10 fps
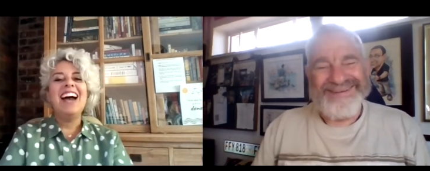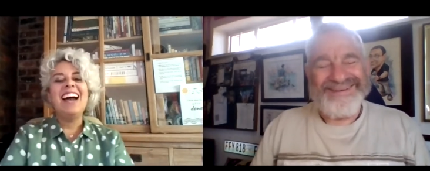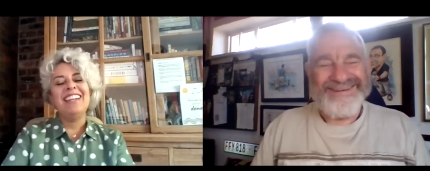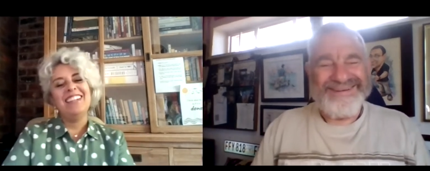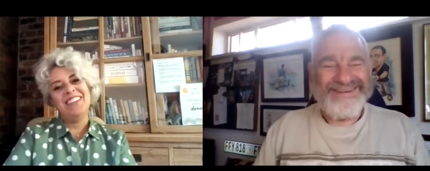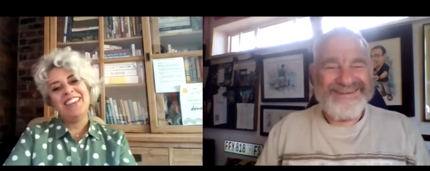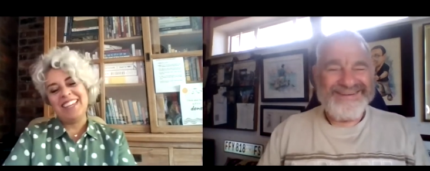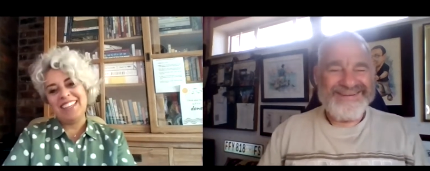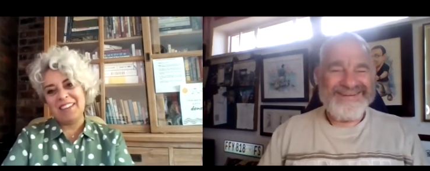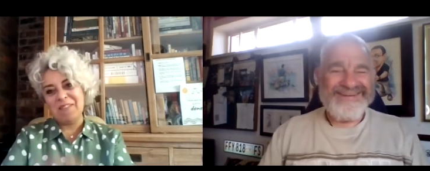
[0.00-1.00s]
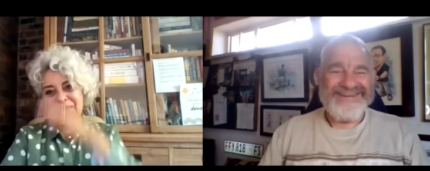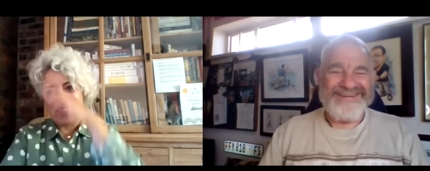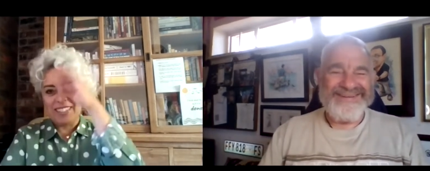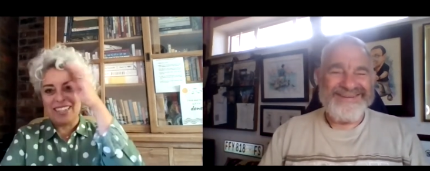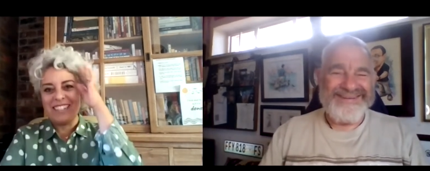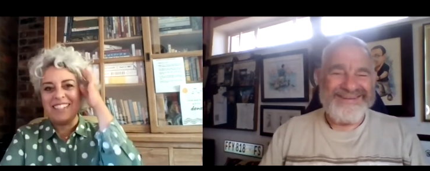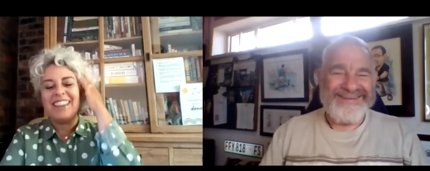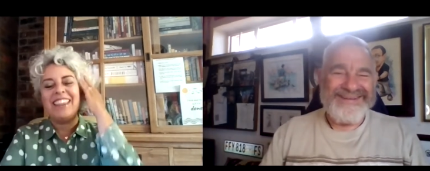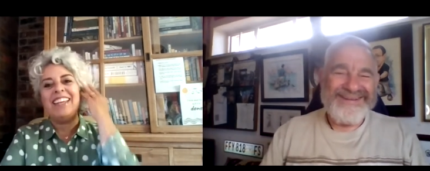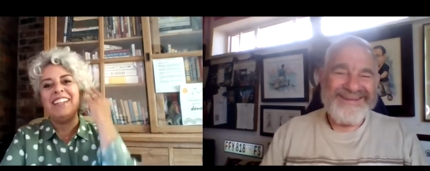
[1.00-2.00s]
Speaker 1: I don't think there'll be such a
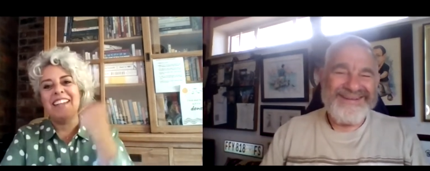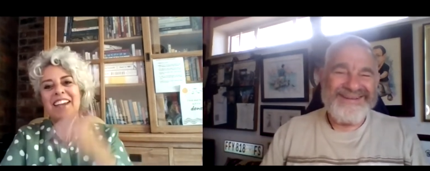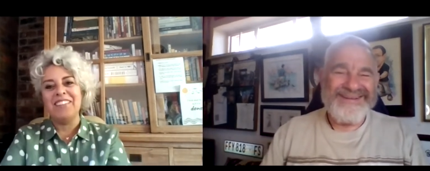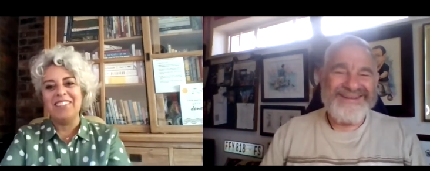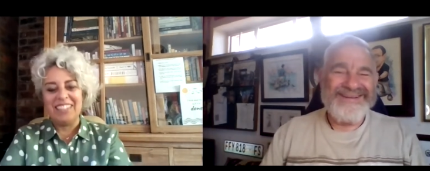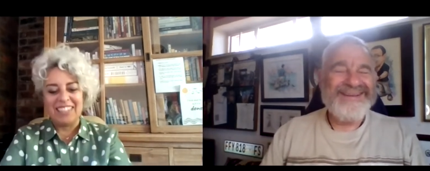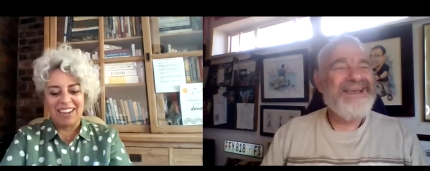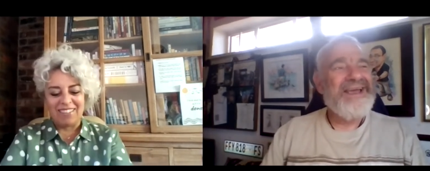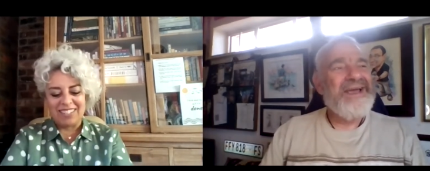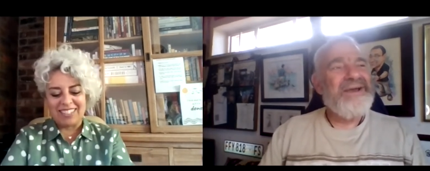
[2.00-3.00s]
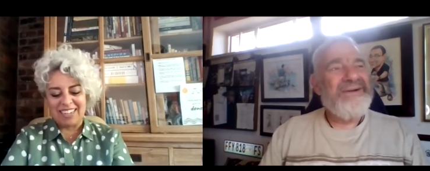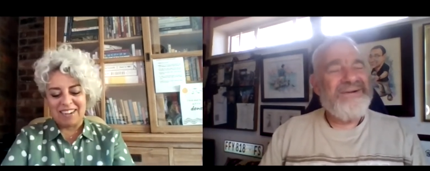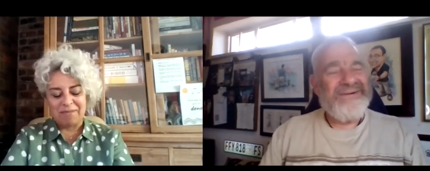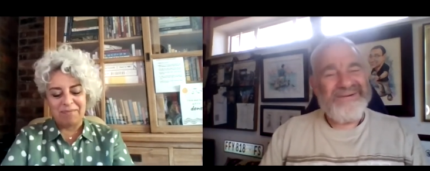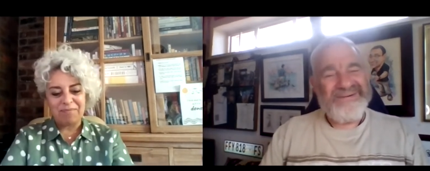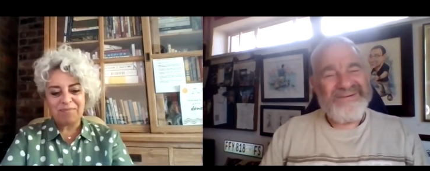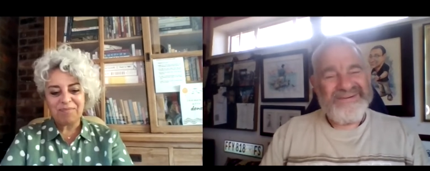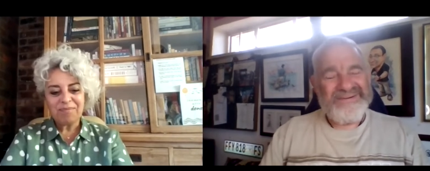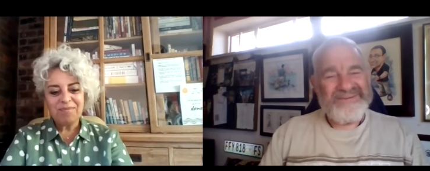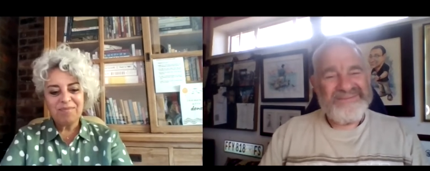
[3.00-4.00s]
thing, David. I was um,
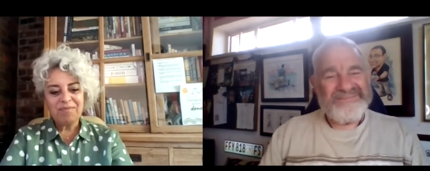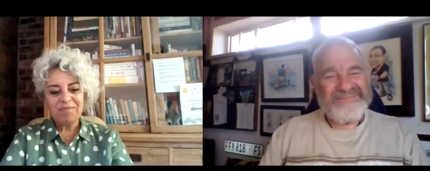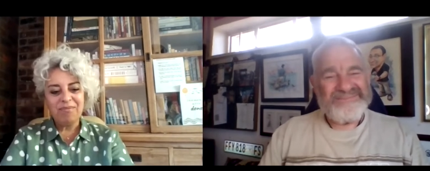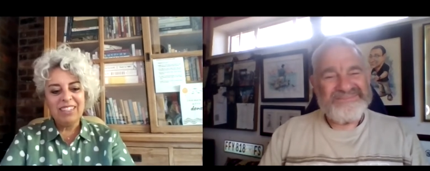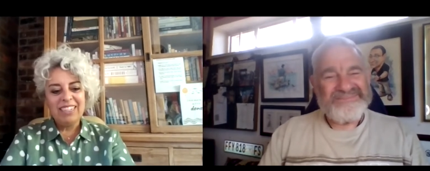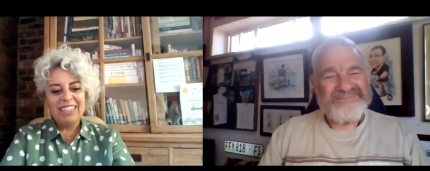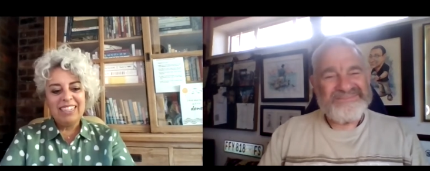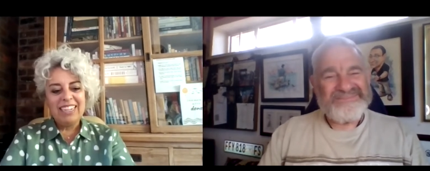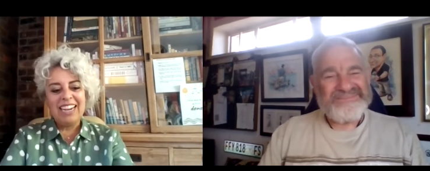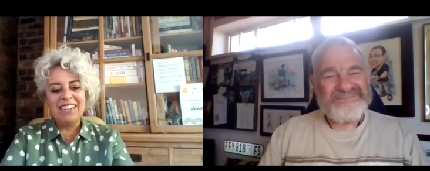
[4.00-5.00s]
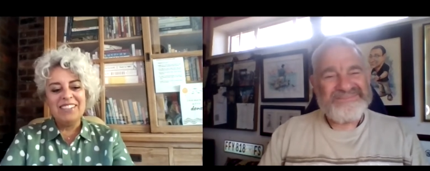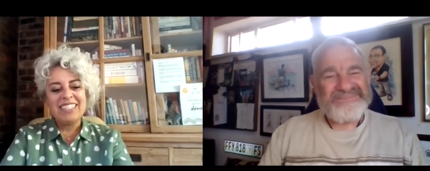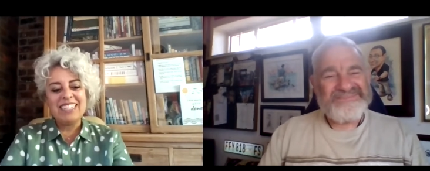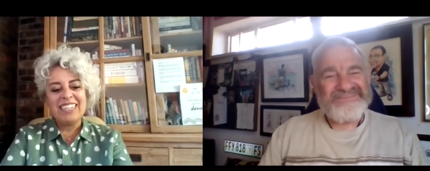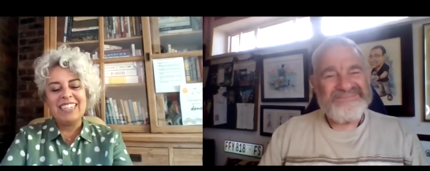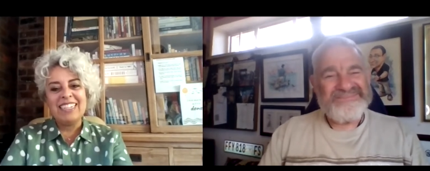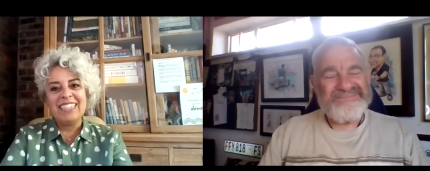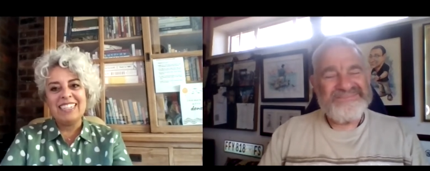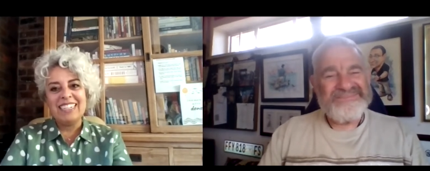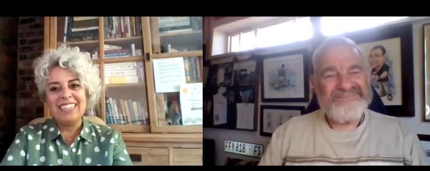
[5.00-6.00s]
I was
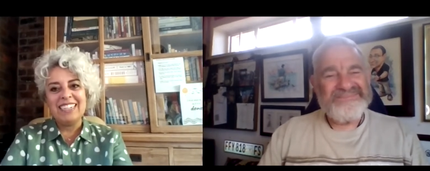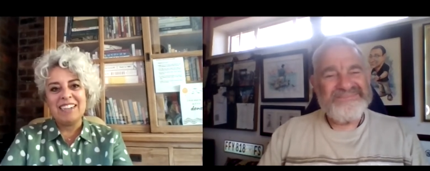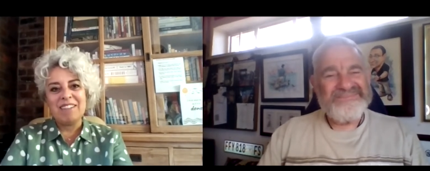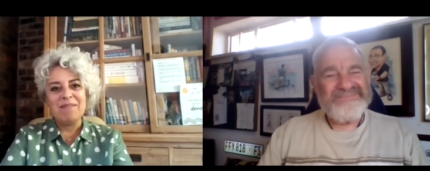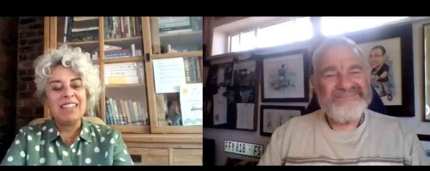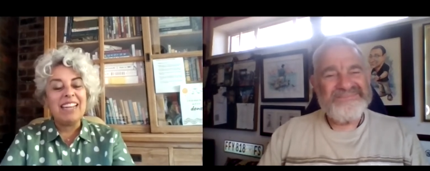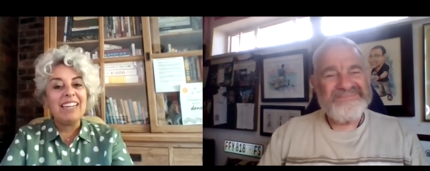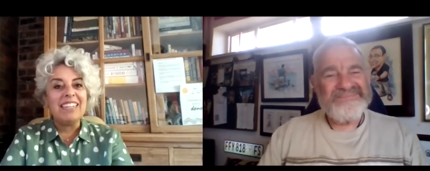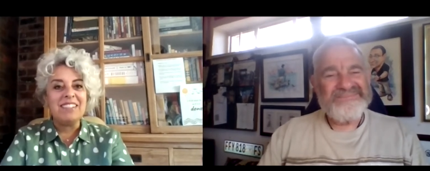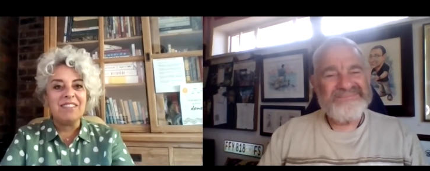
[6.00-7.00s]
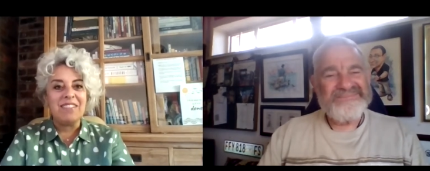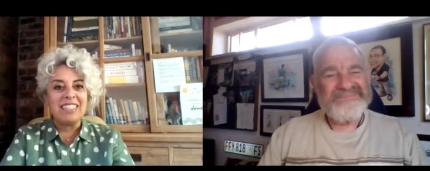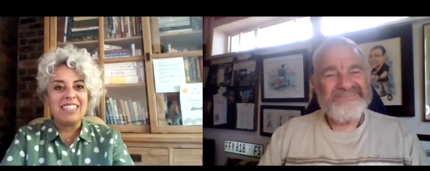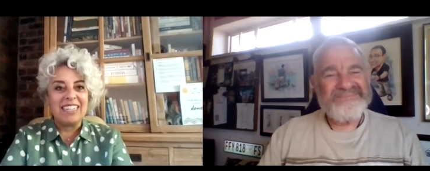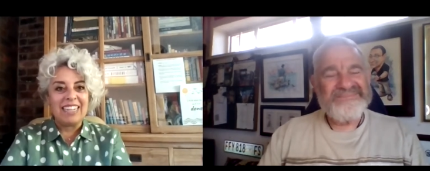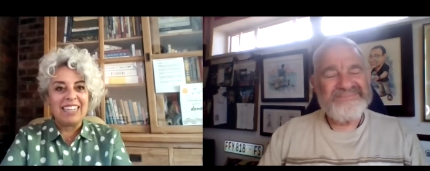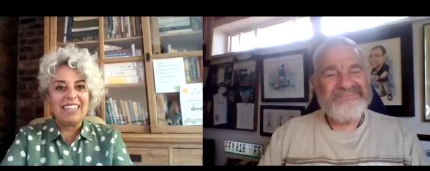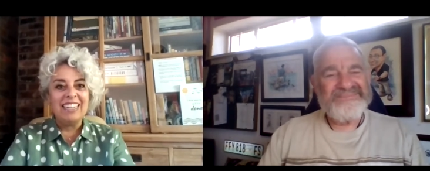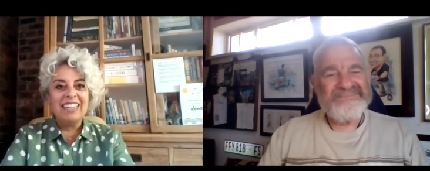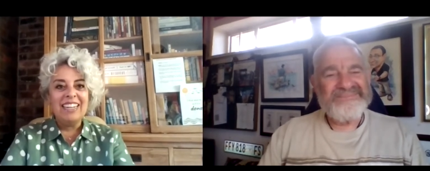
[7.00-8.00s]
in um, Douglas recently,
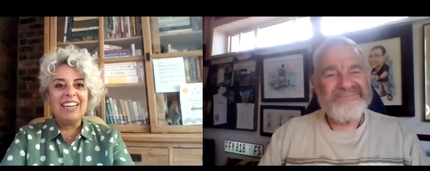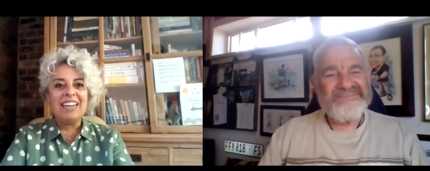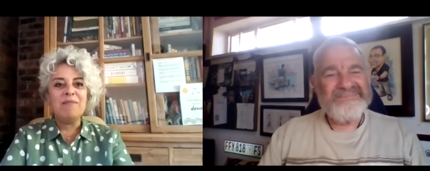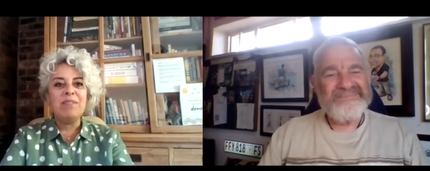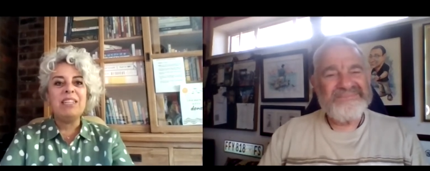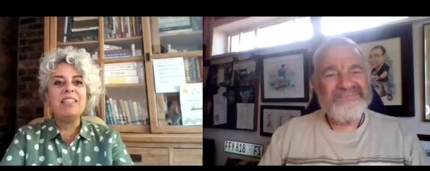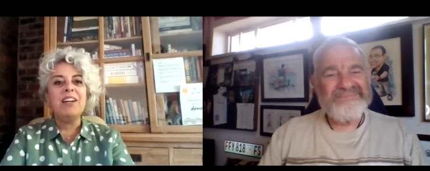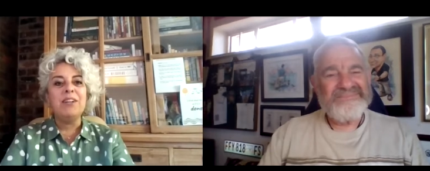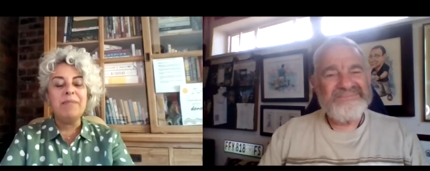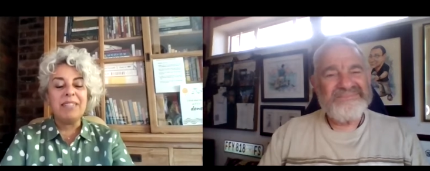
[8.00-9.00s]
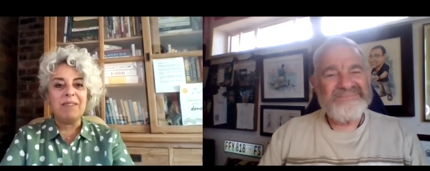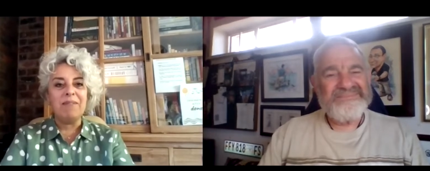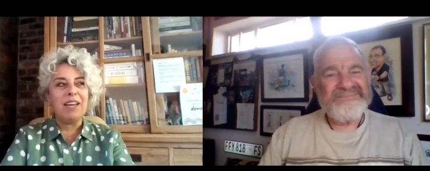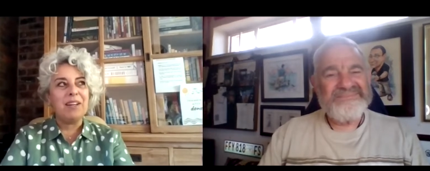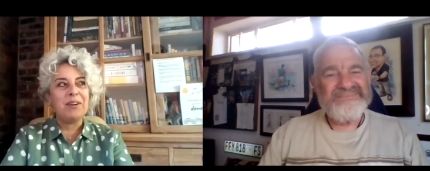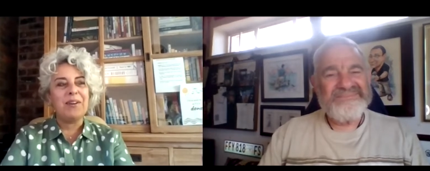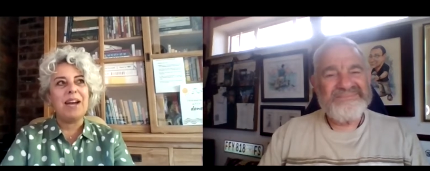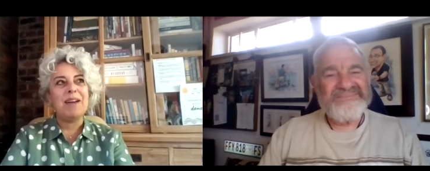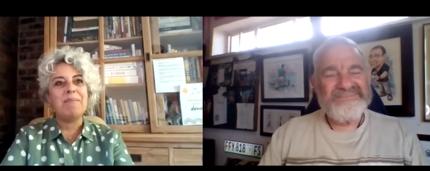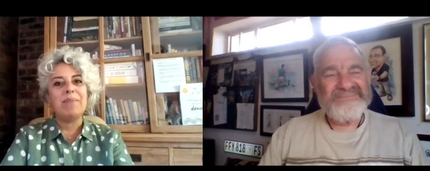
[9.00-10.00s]
um, in the hometown where I grew
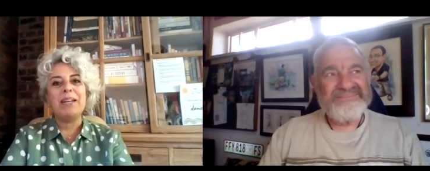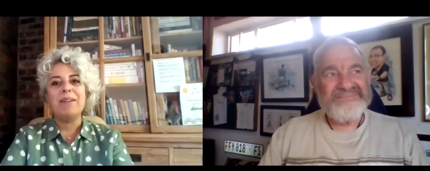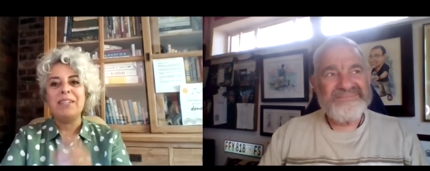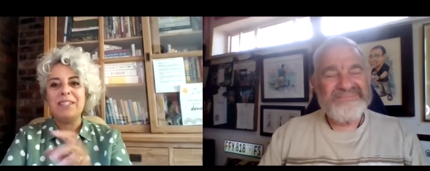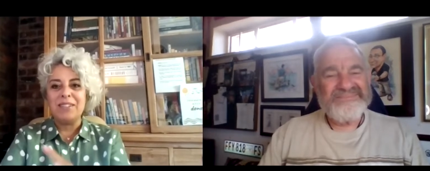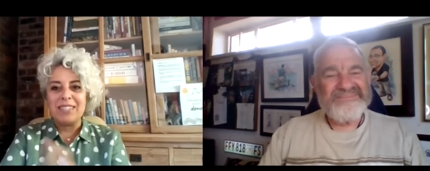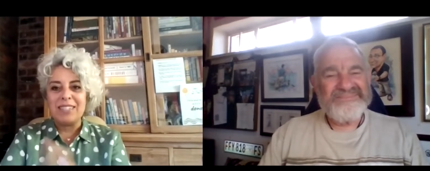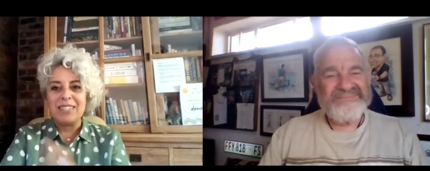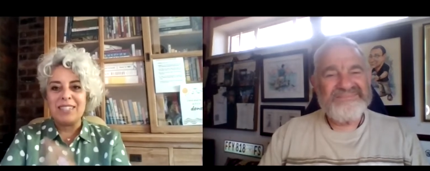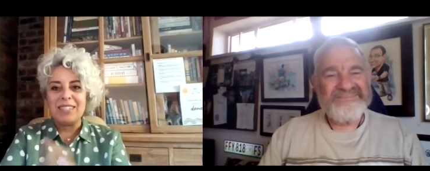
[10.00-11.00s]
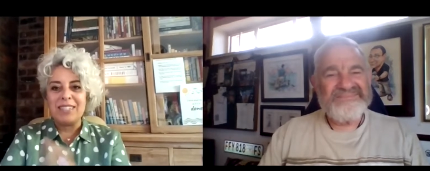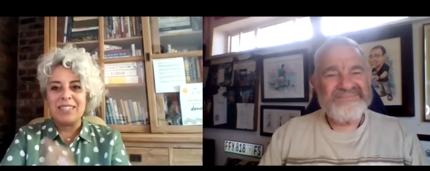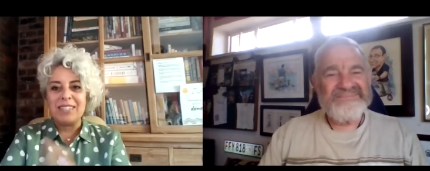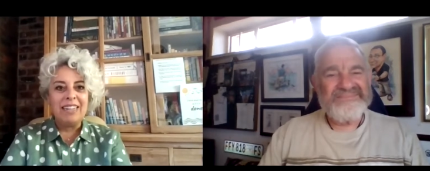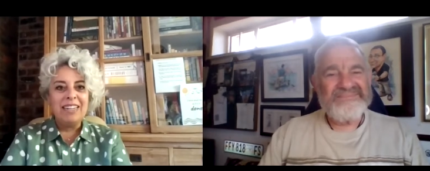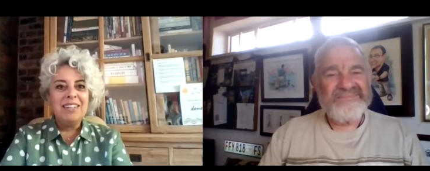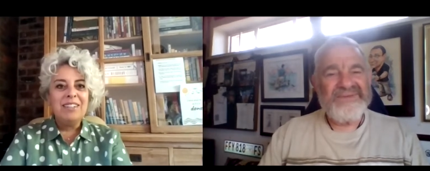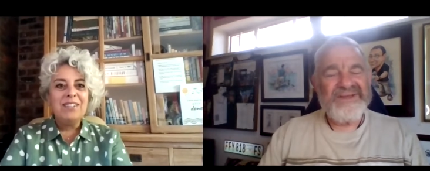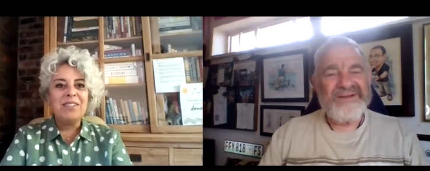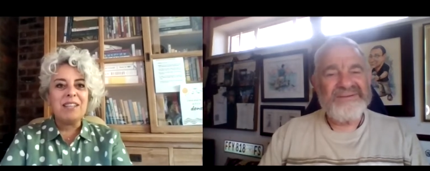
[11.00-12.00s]
up, and I went to say goodbye
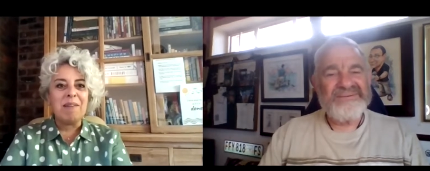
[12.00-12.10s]
yeah.